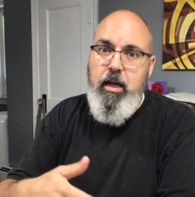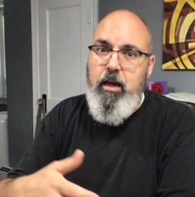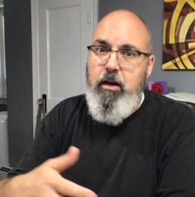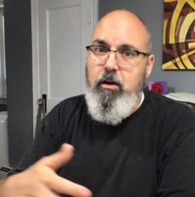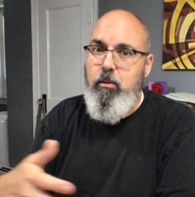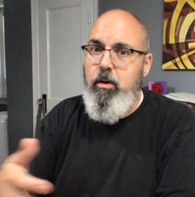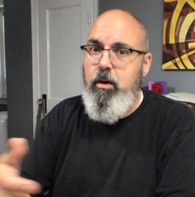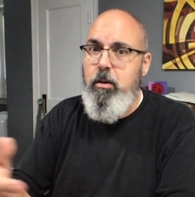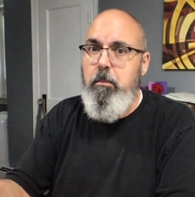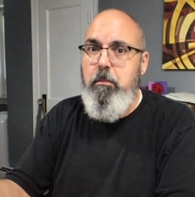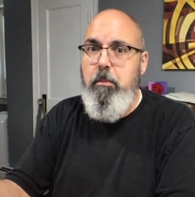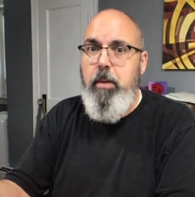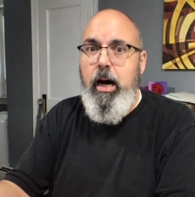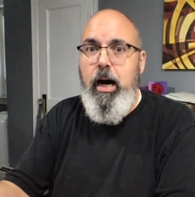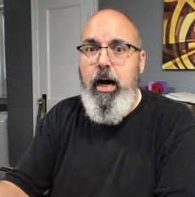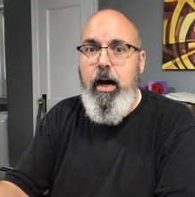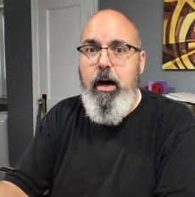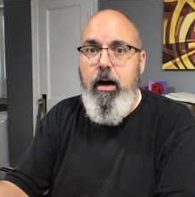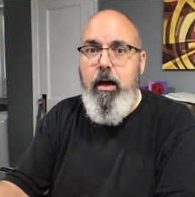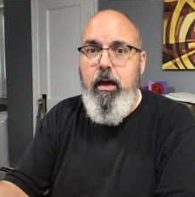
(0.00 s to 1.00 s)
I don't want to
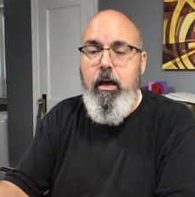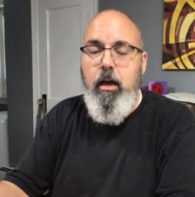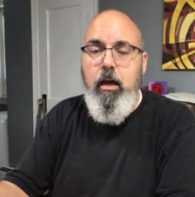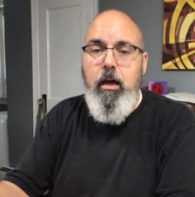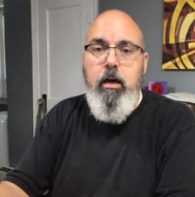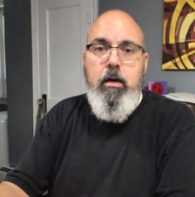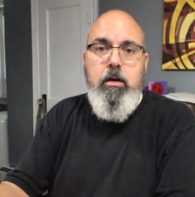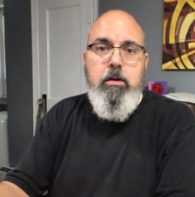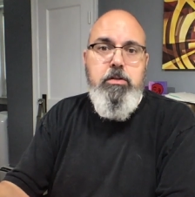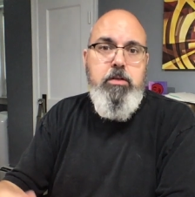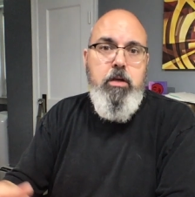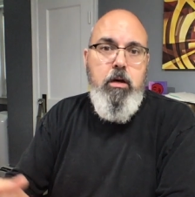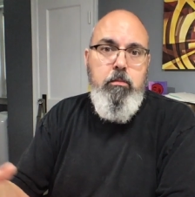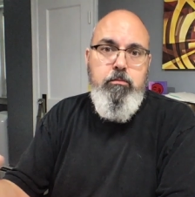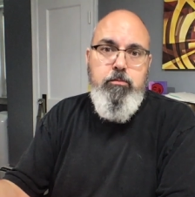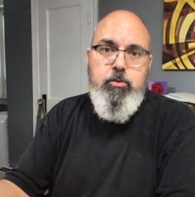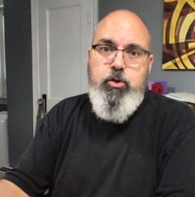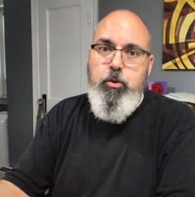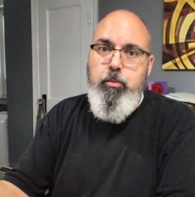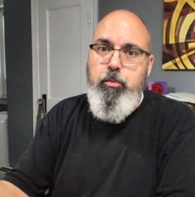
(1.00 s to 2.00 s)
buy some
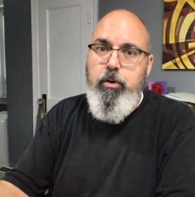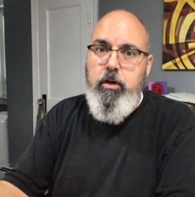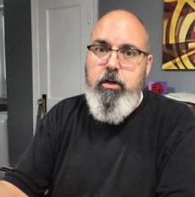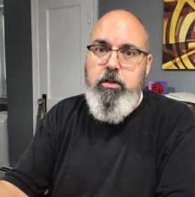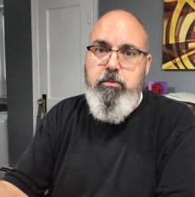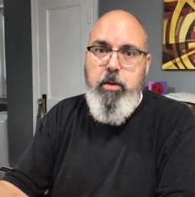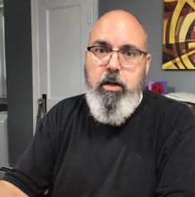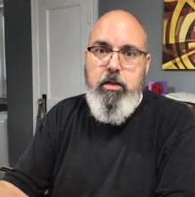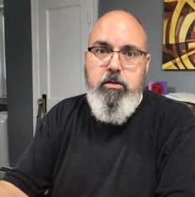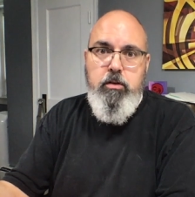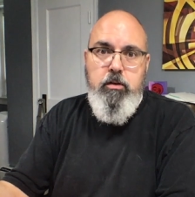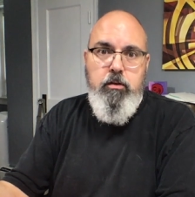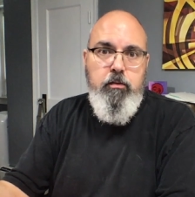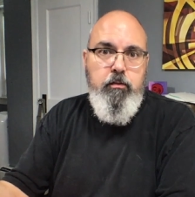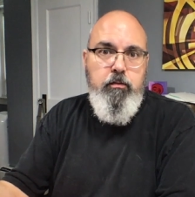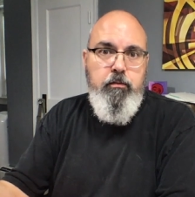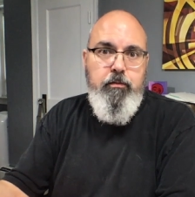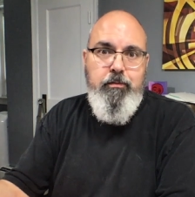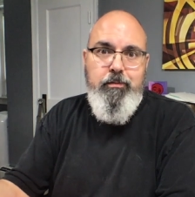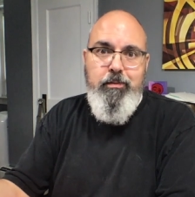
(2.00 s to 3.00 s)
super
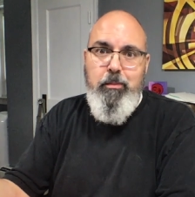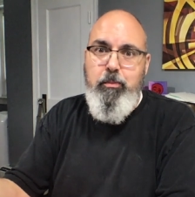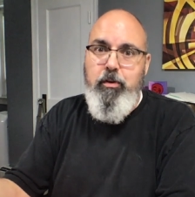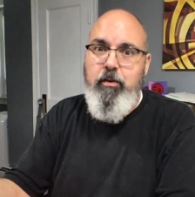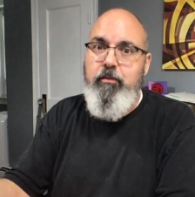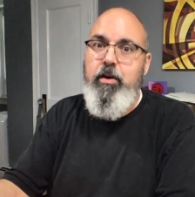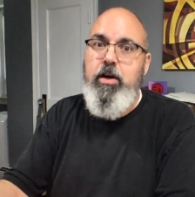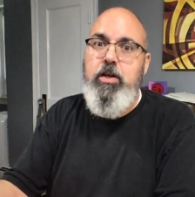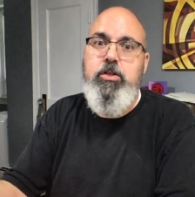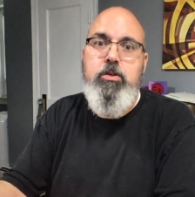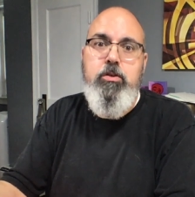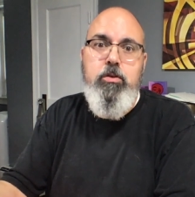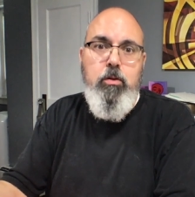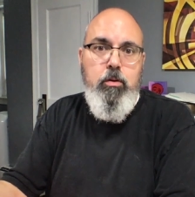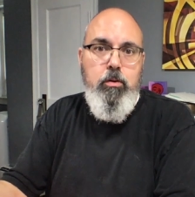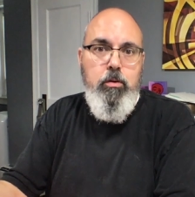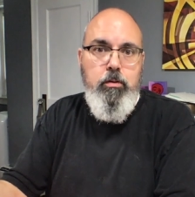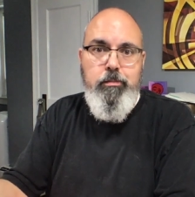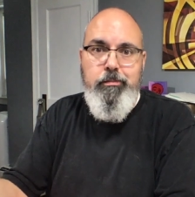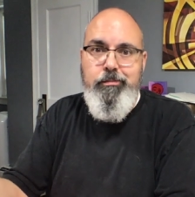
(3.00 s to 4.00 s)
expensive
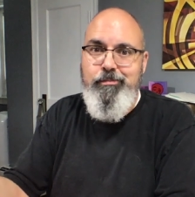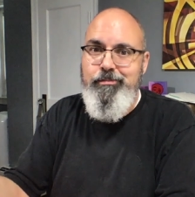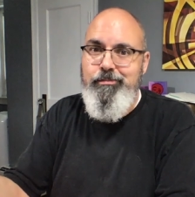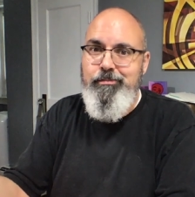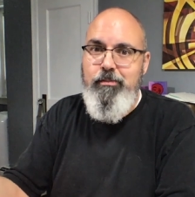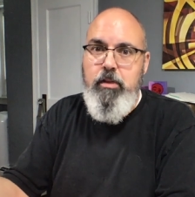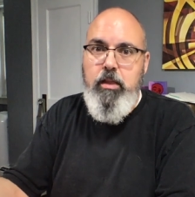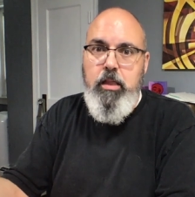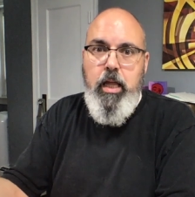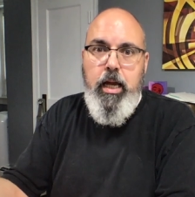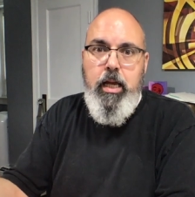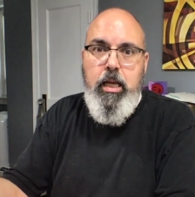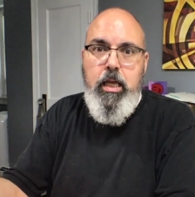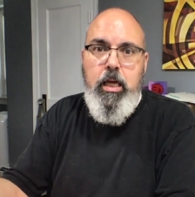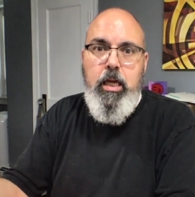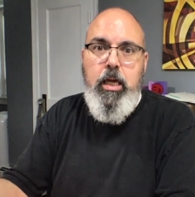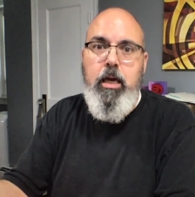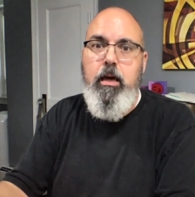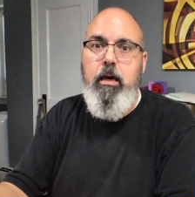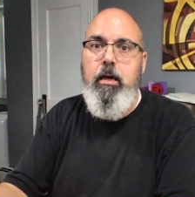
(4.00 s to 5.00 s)
professional
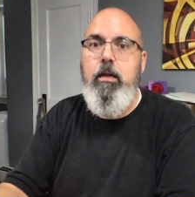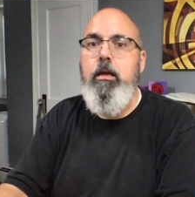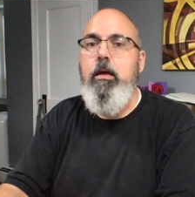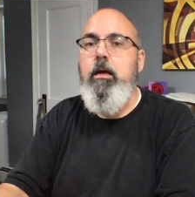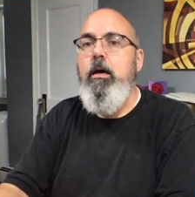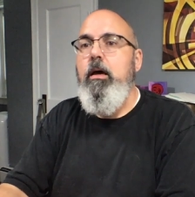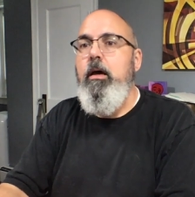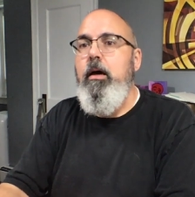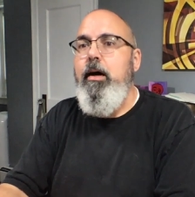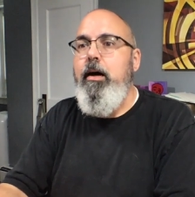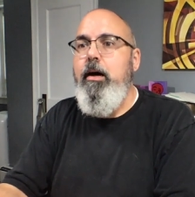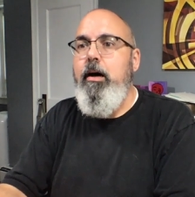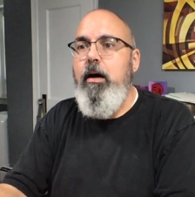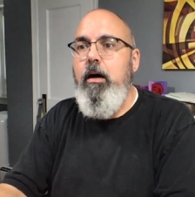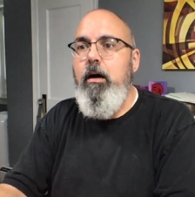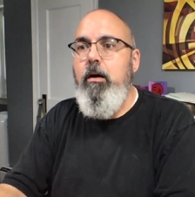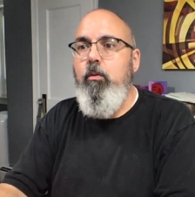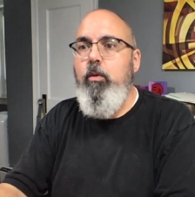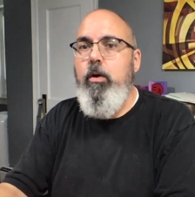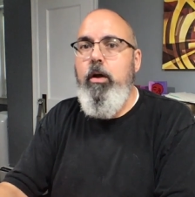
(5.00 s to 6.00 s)
lighting kit
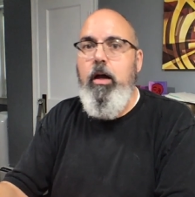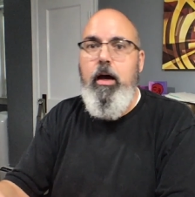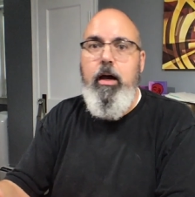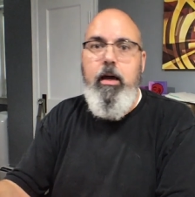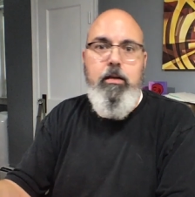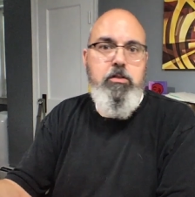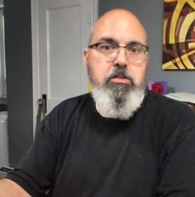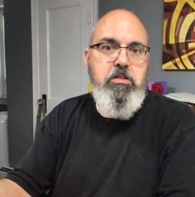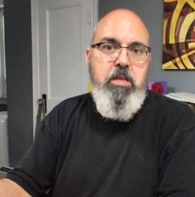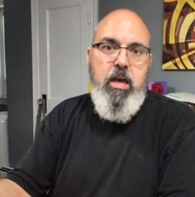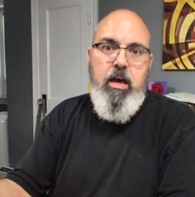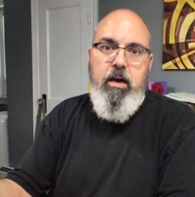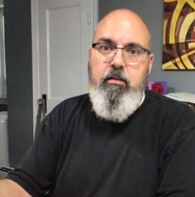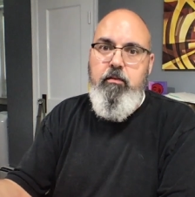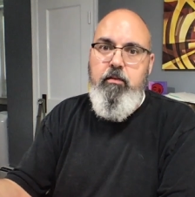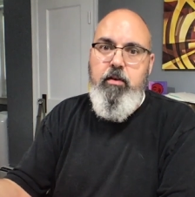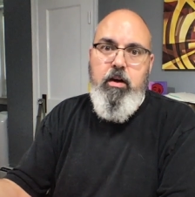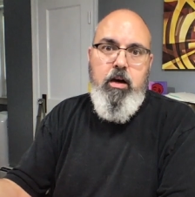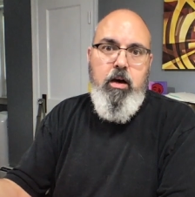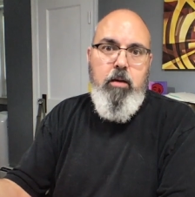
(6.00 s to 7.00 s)
uh, when I just have
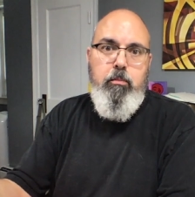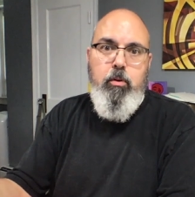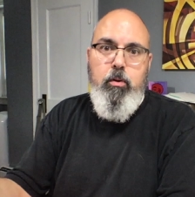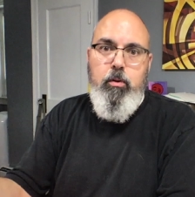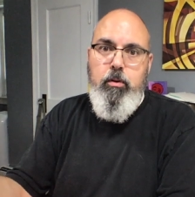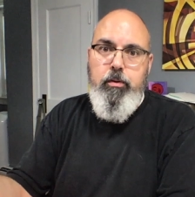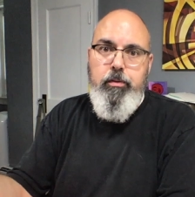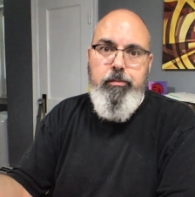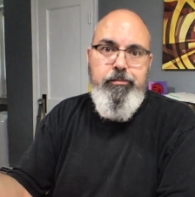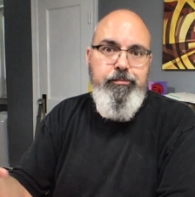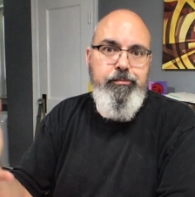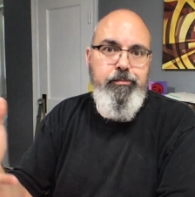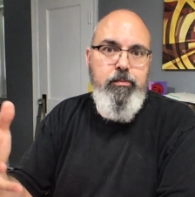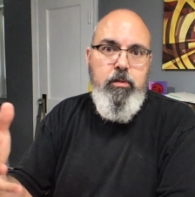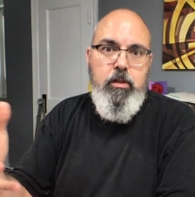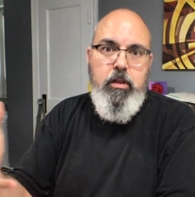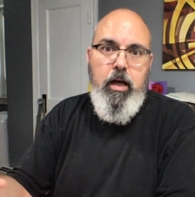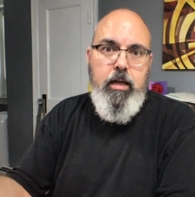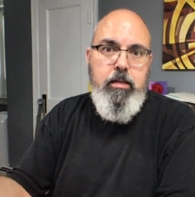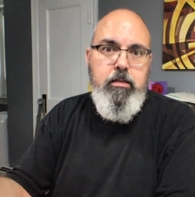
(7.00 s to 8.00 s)
a couple
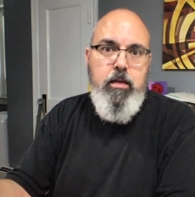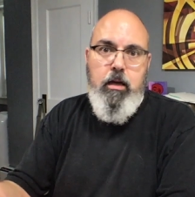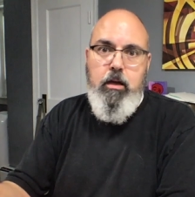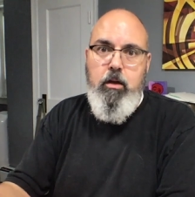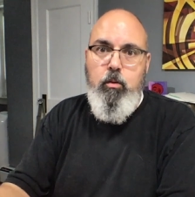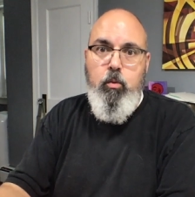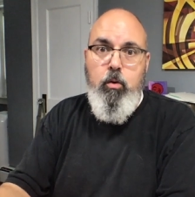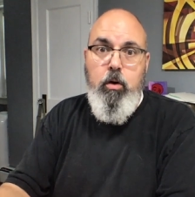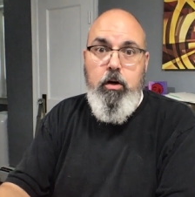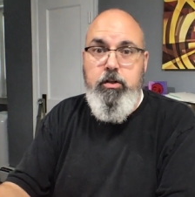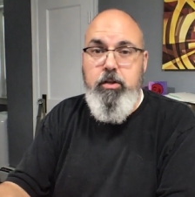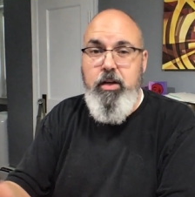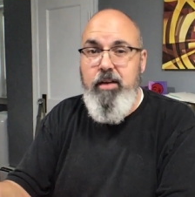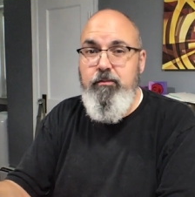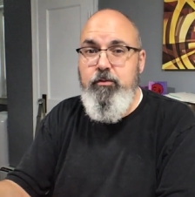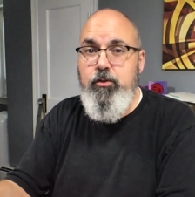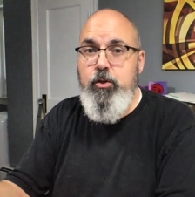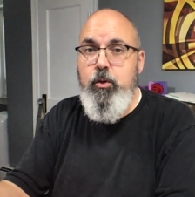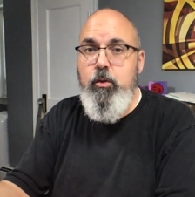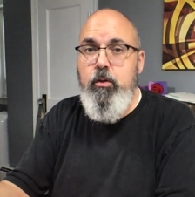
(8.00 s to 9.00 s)
lights that could work. So I
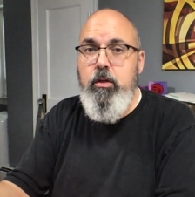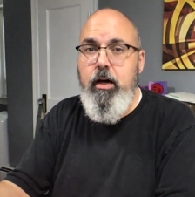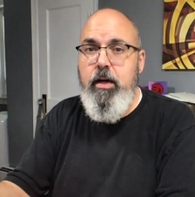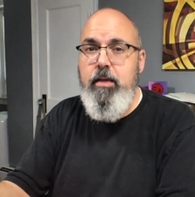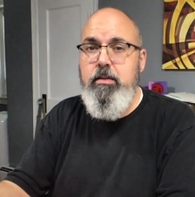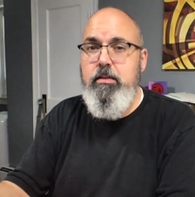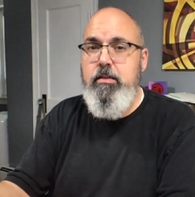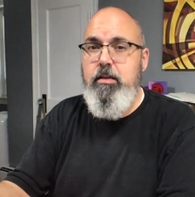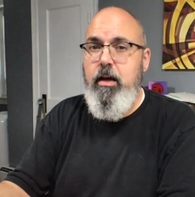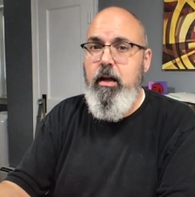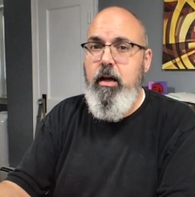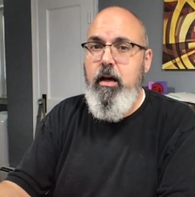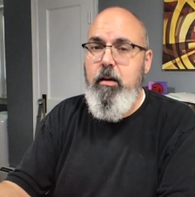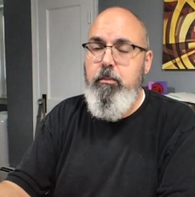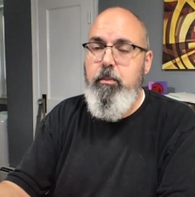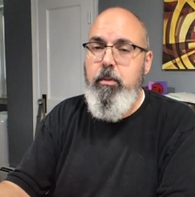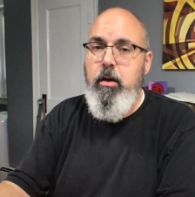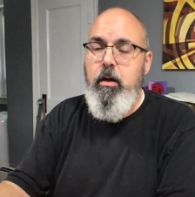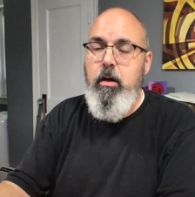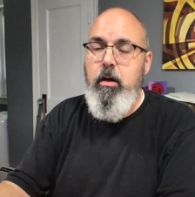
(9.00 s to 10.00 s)
have two lights set up.